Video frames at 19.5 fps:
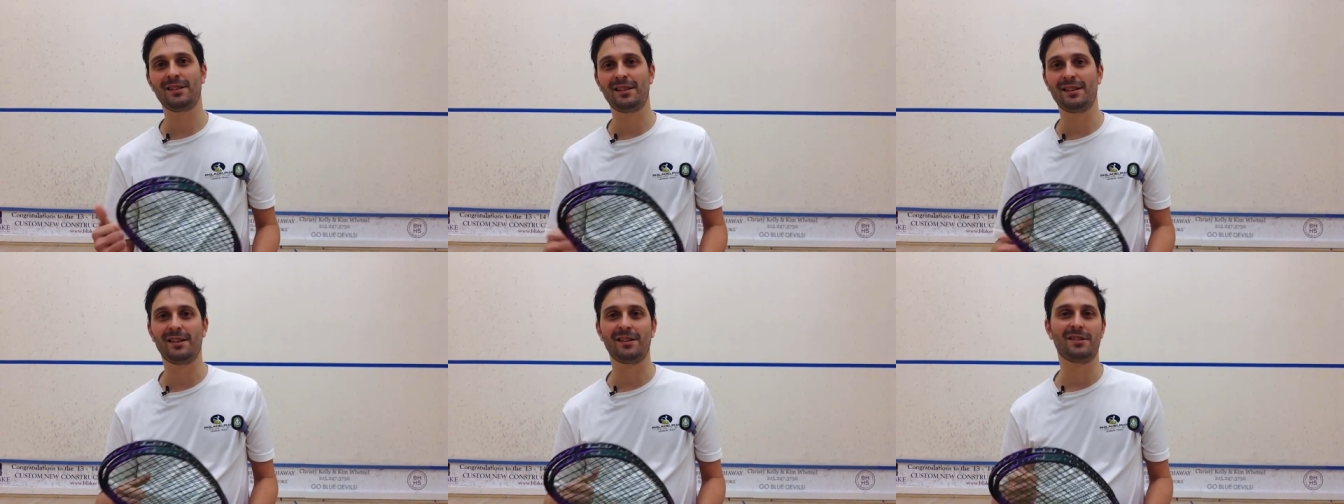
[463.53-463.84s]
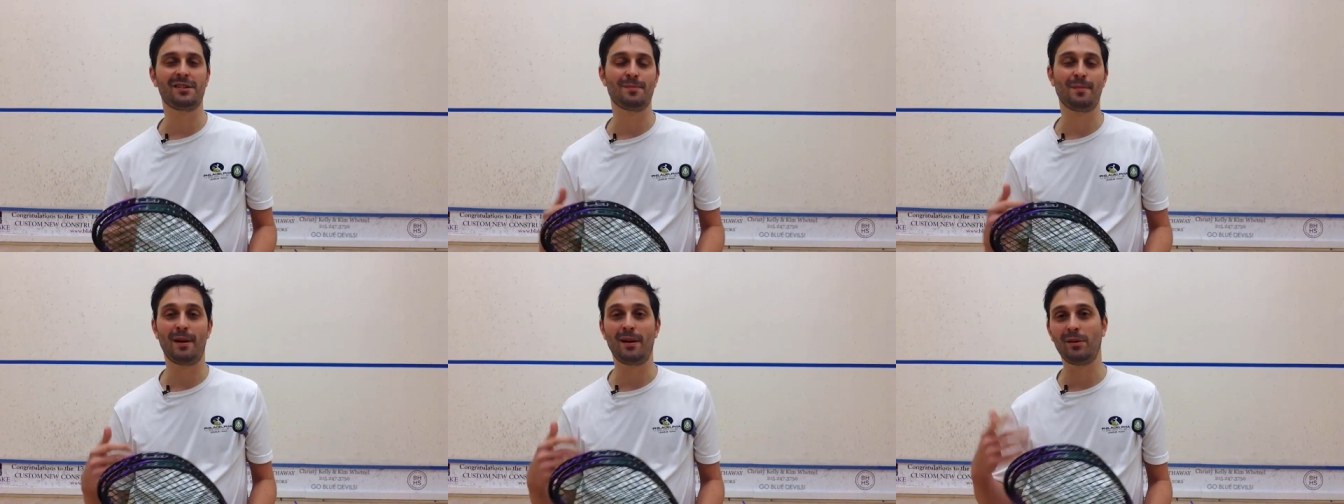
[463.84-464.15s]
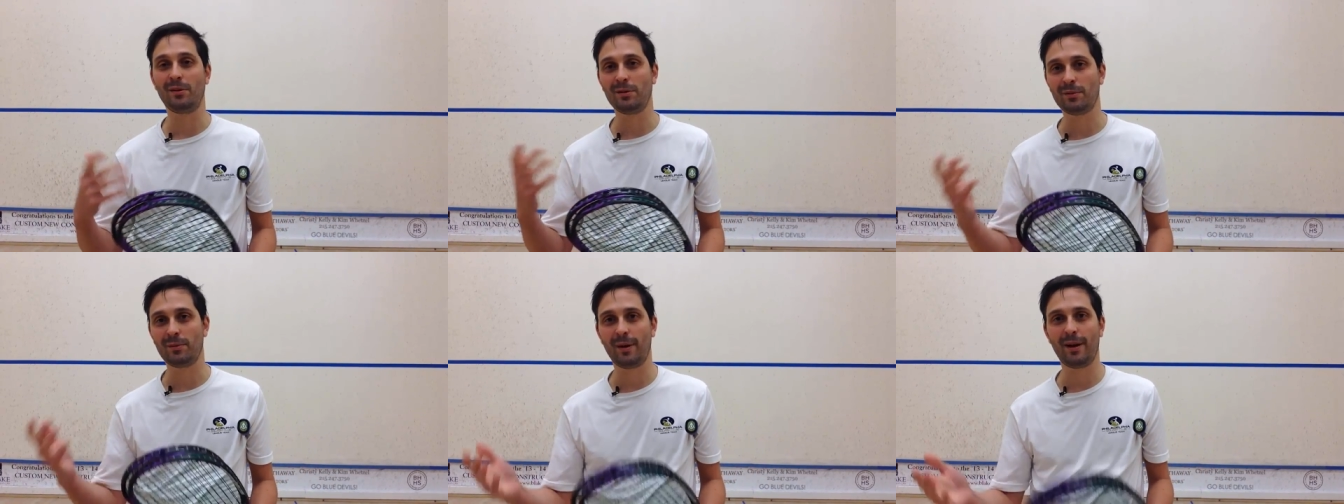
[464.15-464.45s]
you know, to my
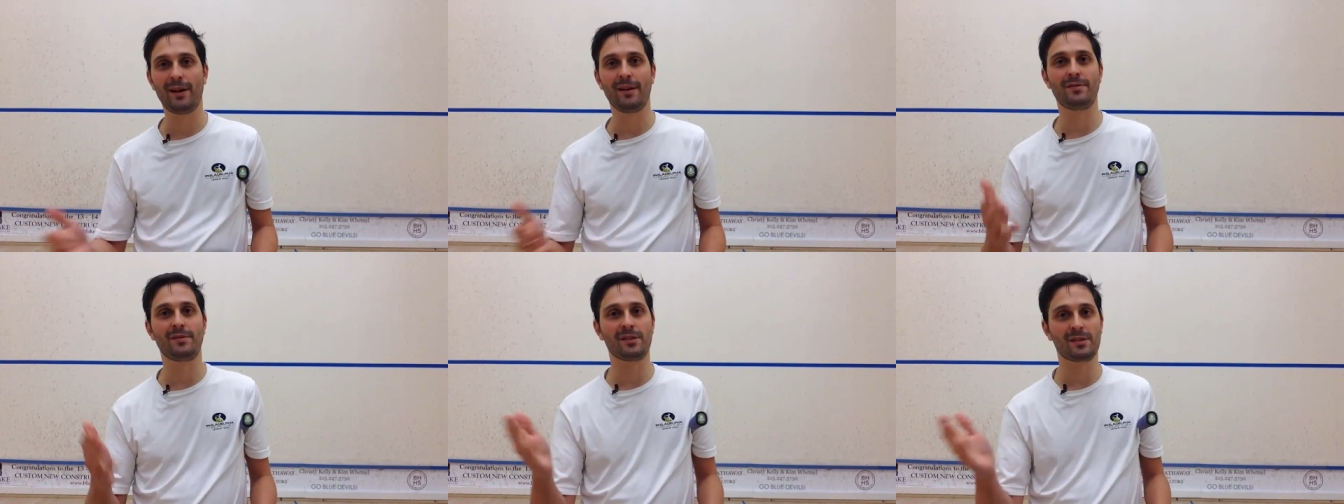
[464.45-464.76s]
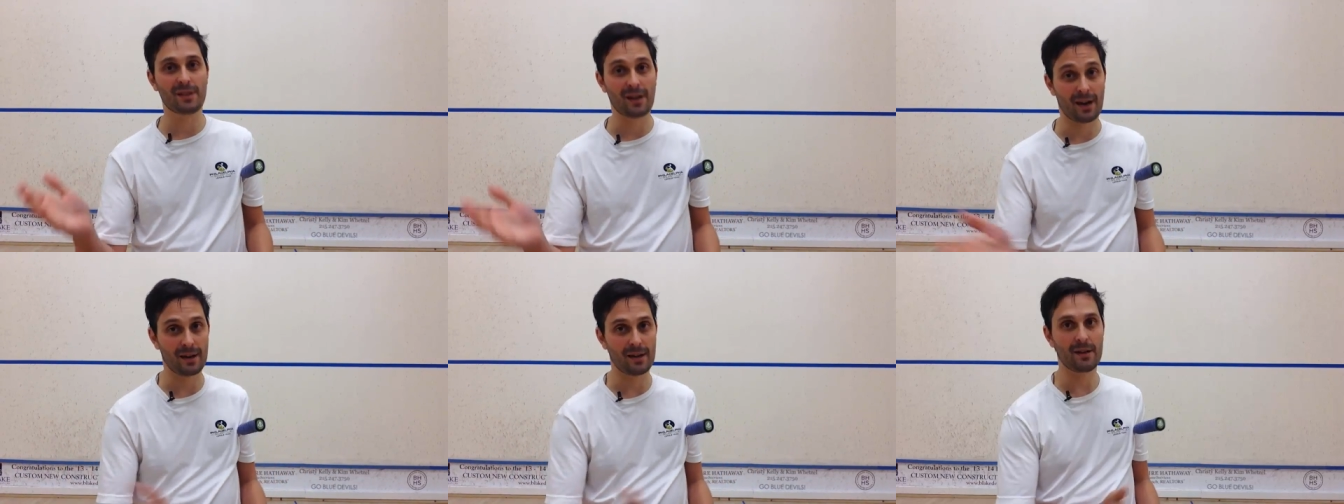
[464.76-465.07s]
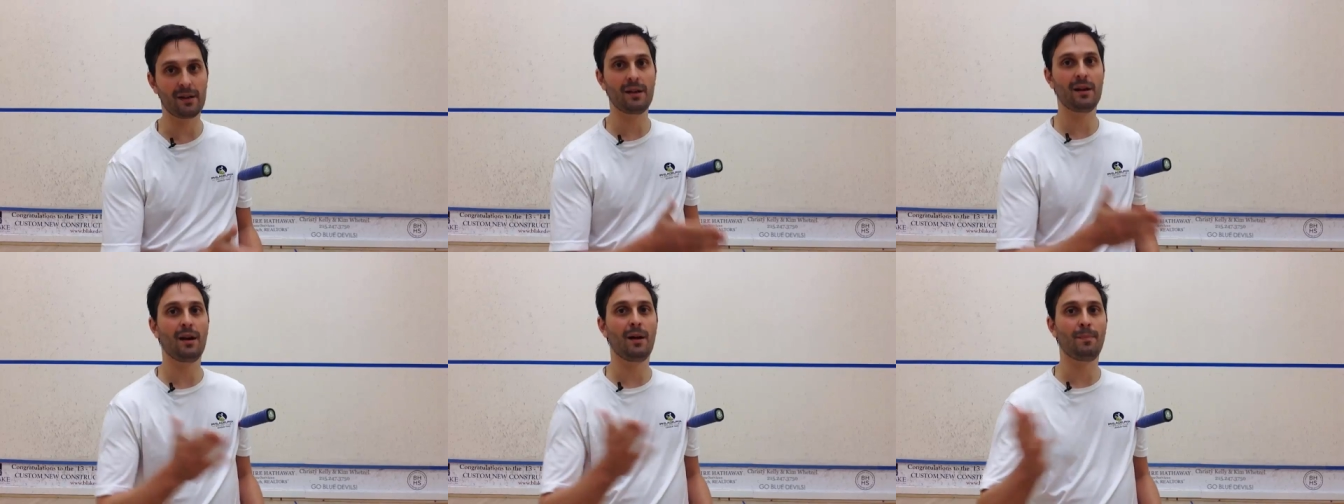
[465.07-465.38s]
old way of just kind
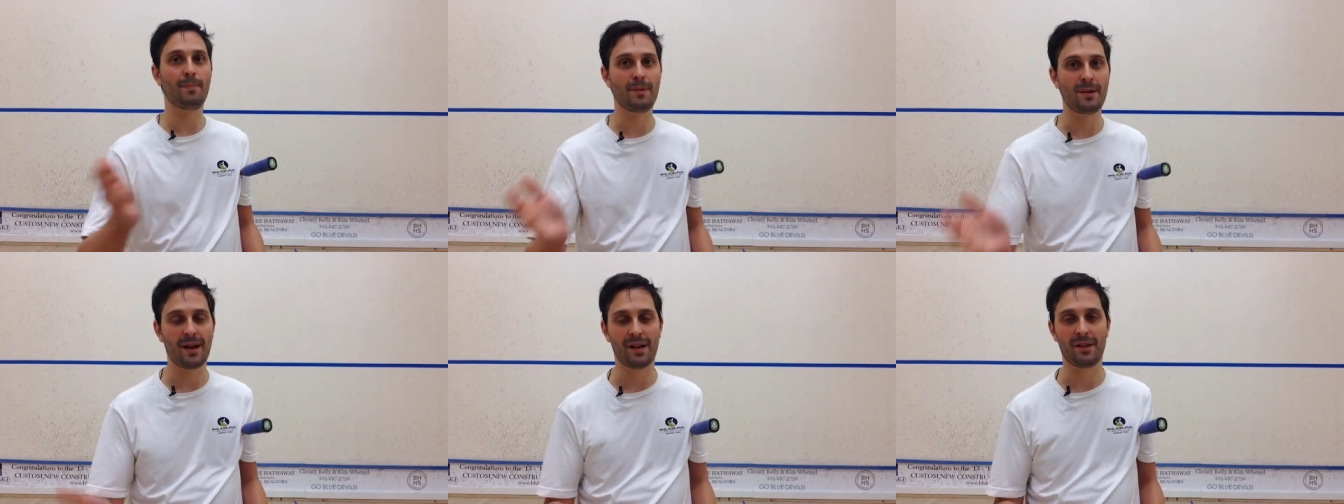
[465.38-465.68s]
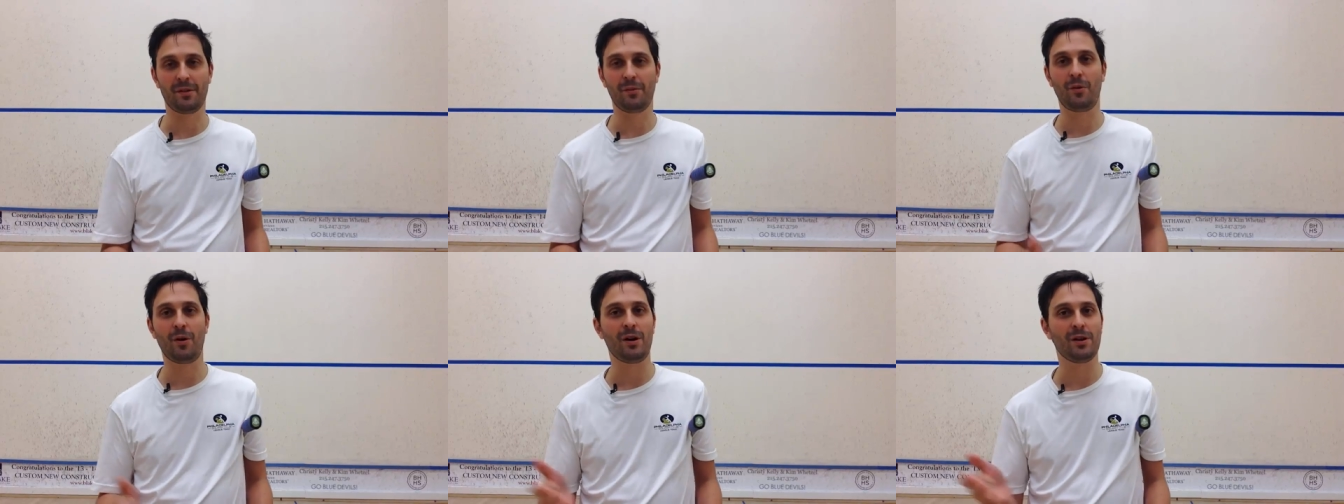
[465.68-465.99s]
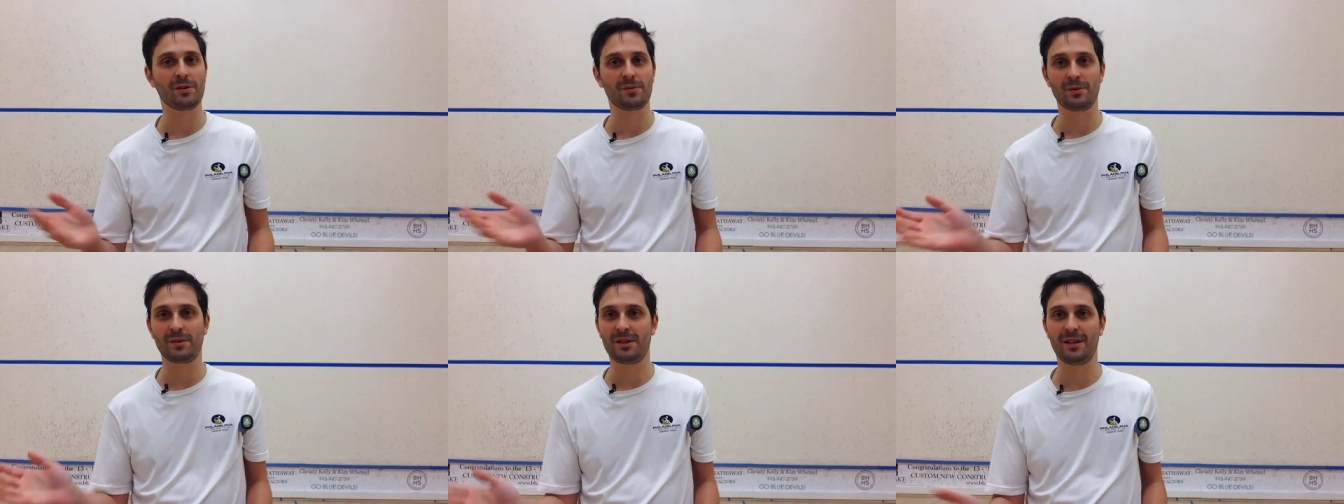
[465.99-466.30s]
of up and down the
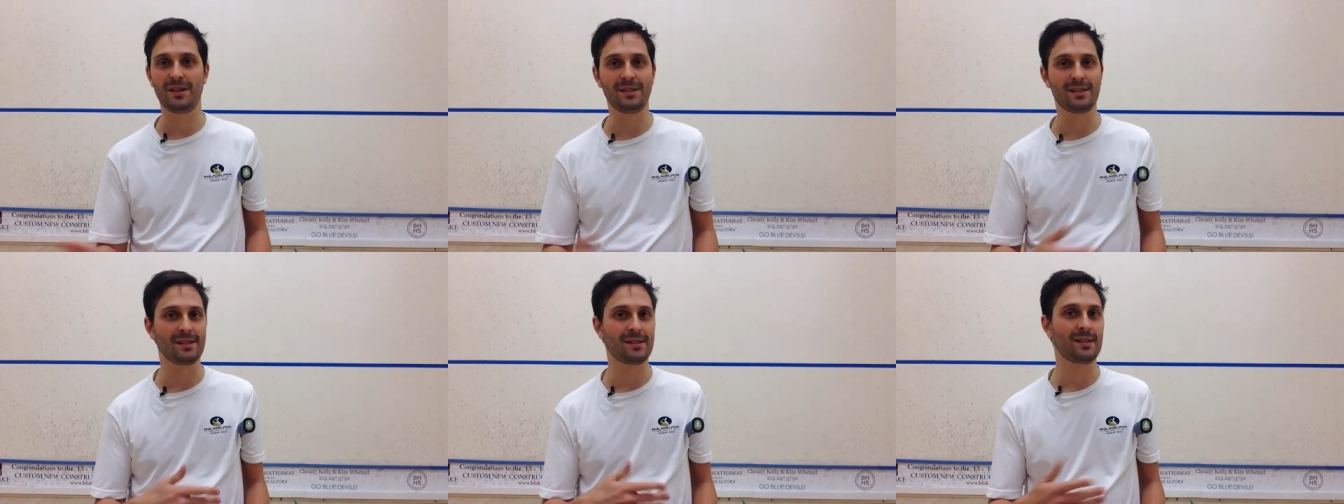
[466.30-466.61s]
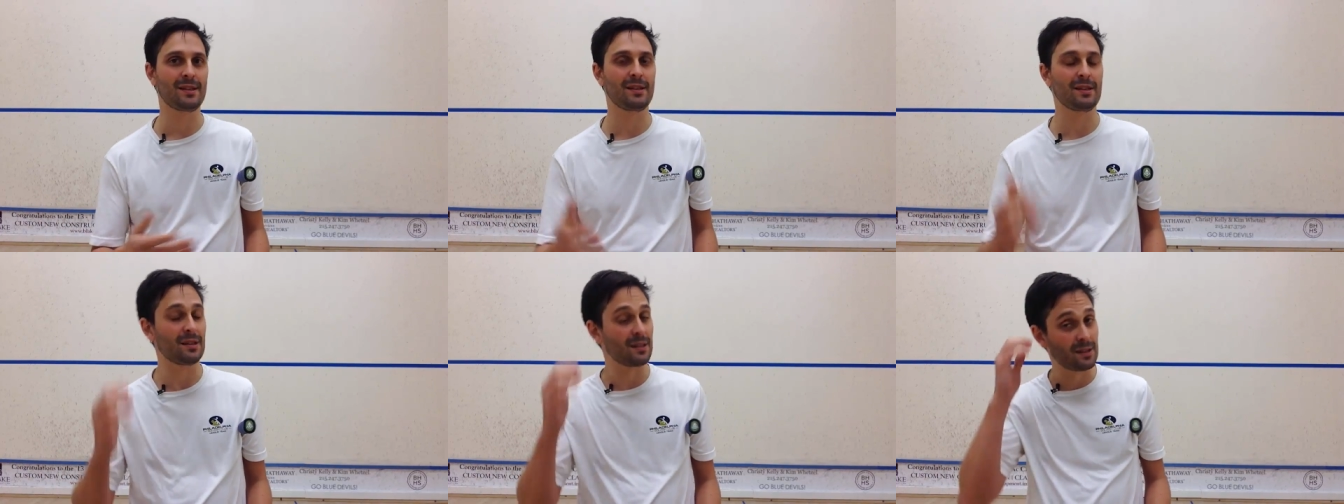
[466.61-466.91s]
walls, which he just